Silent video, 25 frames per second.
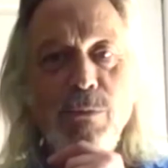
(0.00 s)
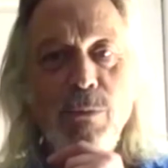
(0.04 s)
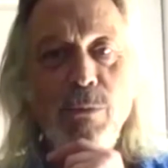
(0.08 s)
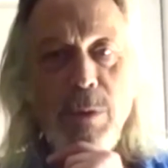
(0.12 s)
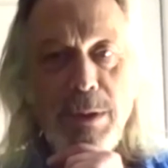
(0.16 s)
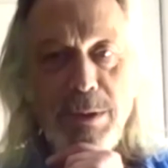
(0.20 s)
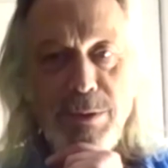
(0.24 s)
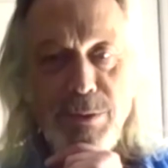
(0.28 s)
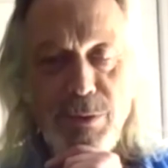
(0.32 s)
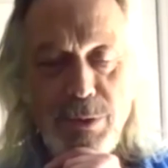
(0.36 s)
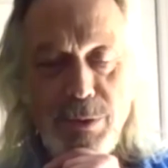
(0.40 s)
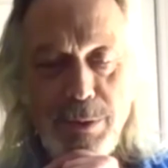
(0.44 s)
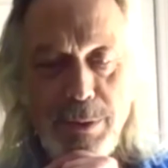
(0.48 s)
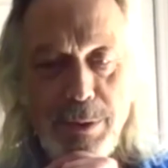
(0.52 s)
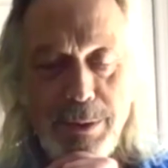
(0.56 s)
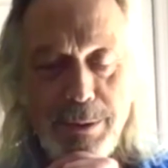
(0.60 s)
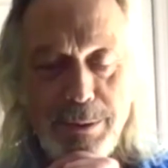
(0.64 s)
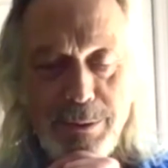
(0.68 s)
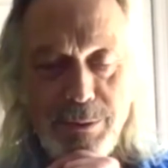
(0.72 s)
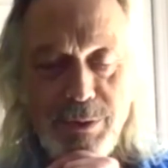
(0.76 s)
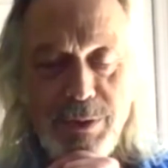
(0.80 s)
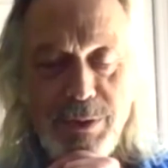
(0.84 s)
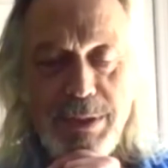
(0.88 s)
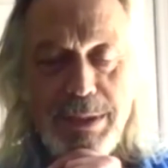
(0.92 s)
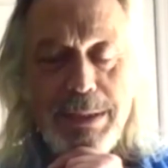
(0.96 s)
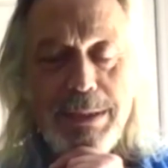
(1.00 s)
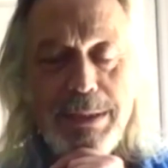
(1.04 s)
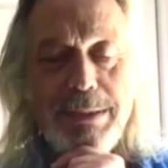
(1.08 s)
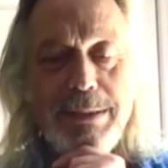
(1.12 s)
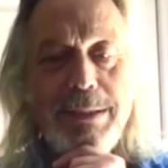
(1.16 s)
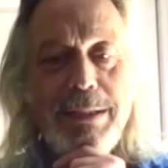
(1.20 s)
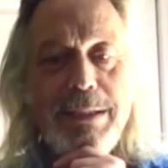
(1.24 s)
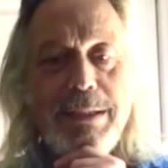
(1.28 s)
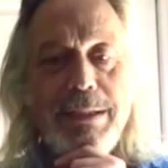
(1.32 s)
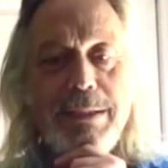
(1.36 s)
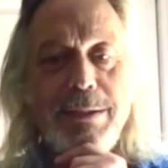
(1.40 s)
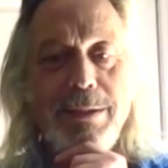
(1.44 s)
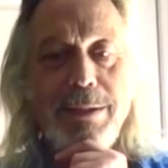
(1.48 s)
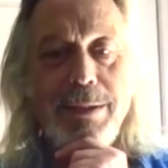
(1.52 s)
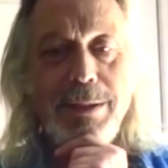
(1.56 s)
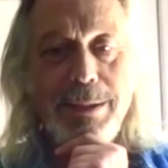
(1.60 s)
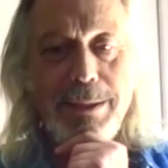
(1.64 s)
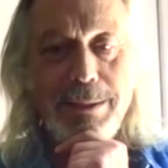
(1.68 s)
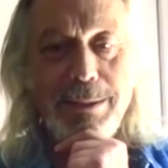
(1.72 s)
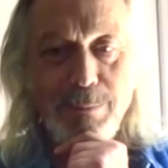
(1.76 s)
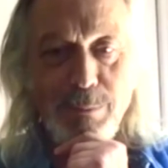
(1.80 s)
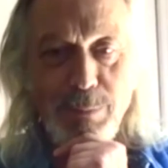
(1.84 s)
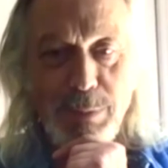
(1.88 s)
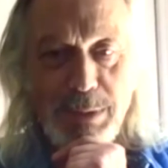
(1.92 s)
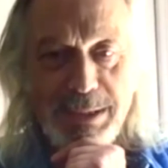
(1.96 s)
one song did get
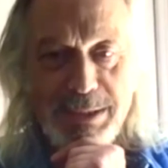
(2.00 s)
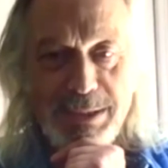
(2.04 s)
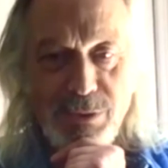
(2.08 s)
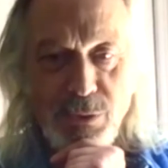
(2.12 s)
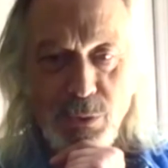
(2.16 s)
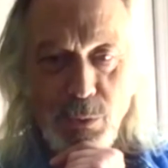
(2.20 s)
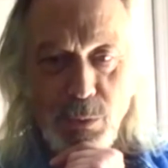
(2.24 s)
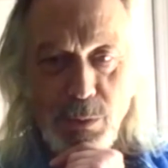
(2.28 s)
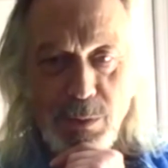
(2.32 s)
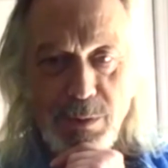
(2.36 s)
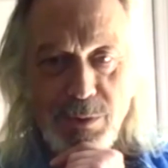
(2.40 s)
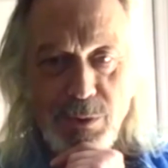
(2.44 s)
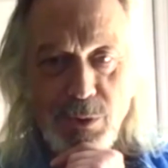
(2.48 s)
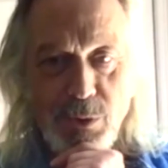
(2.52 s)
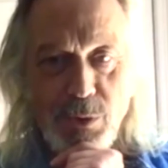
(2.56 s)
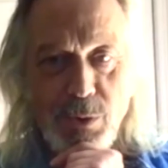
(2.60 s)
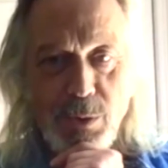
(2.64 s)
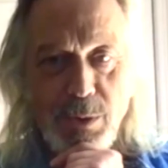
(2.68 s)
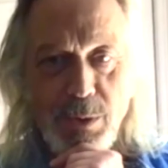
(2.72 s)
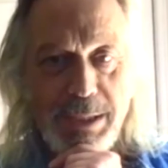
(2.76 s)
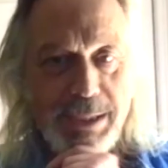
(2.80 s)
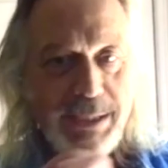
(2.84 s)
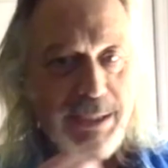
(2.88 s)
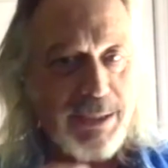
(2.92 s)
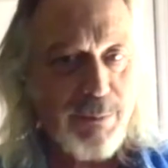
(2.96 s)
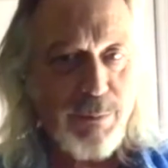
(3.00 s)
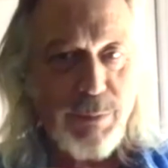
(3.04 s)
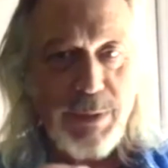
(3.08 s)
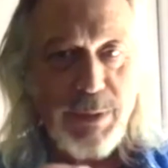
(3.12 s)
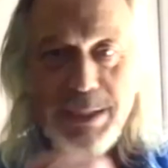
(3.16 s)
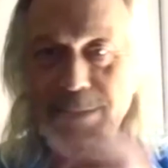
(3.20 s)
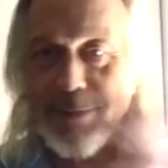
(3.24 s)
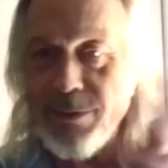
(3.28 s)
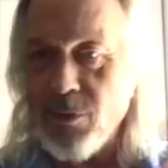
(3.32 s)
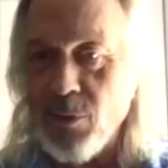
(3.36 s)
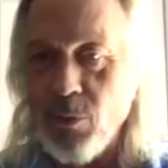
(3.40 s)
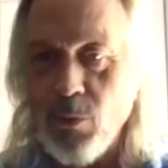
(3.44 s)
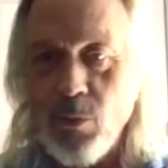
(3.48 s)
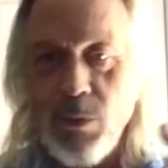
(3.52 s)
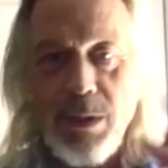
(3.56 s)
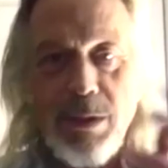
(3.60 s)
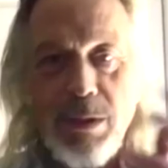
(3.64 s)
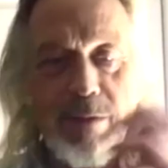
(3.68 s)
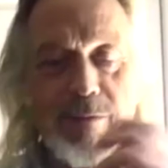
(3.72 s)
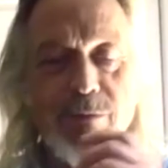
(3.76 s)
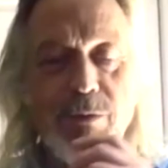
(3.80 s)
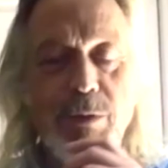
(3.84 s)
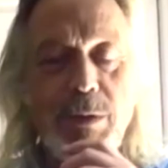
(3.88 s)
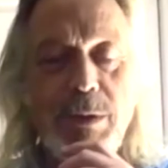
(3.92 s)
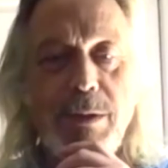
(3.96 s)
cut by George Strait about
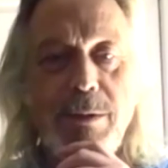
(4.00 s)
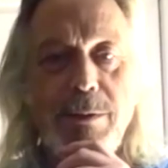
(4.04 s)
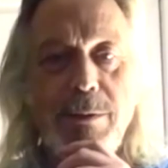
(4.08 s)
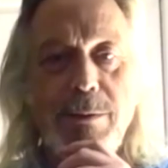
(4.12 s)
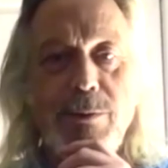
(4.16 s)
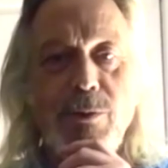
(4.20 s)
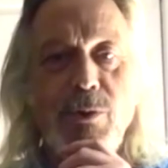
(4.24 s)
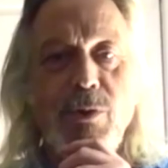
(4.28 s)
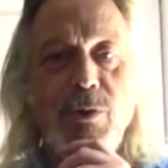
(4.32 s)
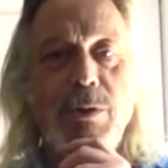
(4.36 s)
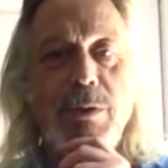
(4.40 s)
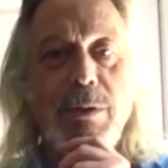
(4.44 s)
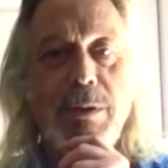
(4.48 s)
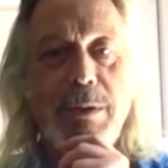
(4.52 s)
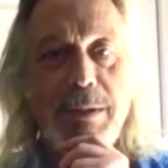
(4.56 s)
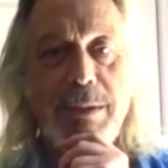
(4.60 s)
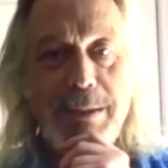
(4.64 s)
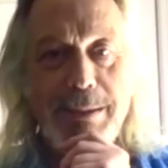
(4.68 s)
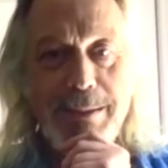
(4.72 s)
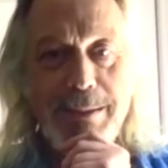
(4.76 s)
12 years